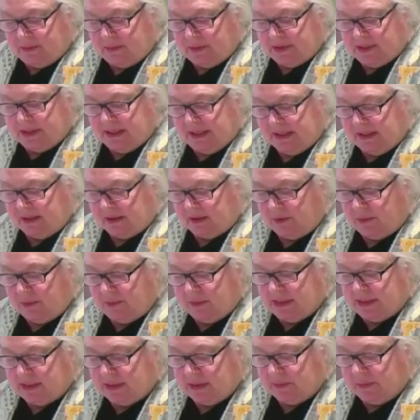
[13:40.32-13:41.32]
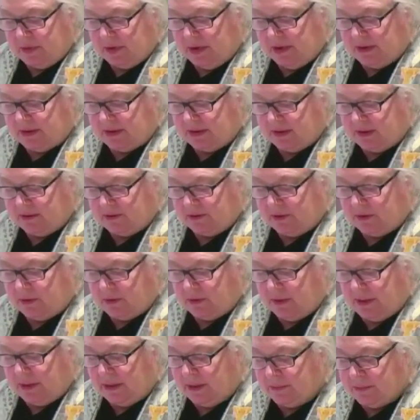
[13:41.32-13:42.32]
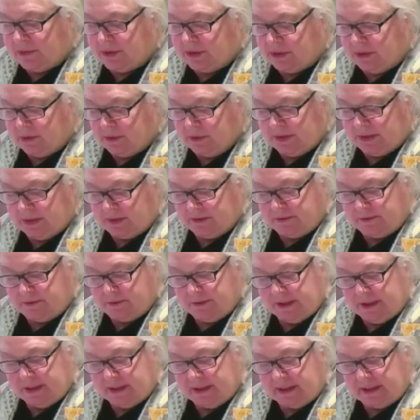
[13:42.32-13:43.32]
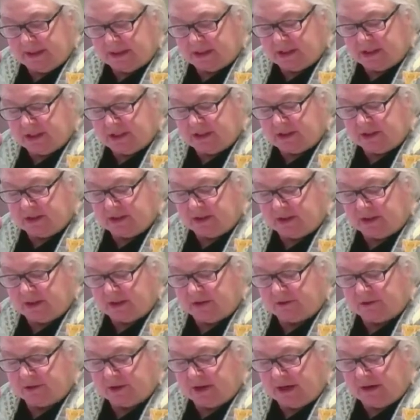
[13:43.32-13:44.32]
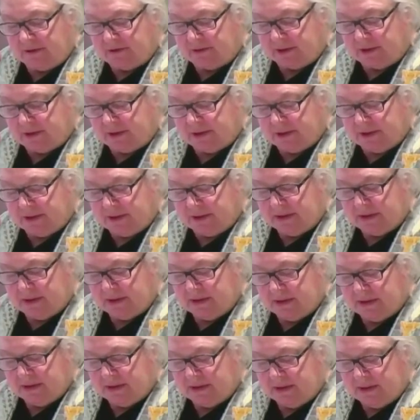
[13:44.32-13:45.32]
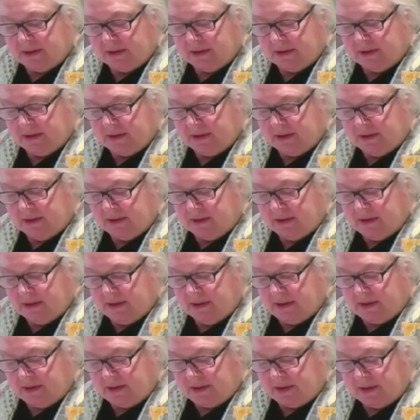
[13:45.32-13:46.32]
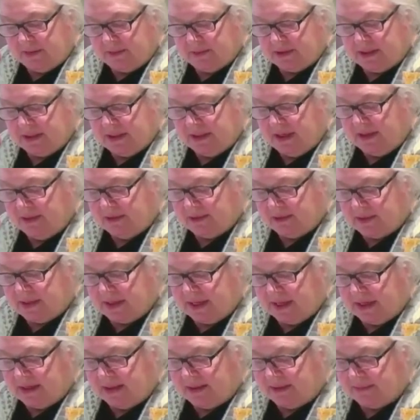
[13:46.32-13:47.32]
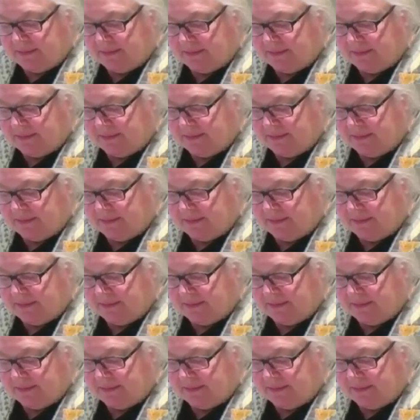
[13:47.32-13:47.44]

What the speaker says: particular missing part that overwhelms you with the feeling that she's gone forever, there comes another day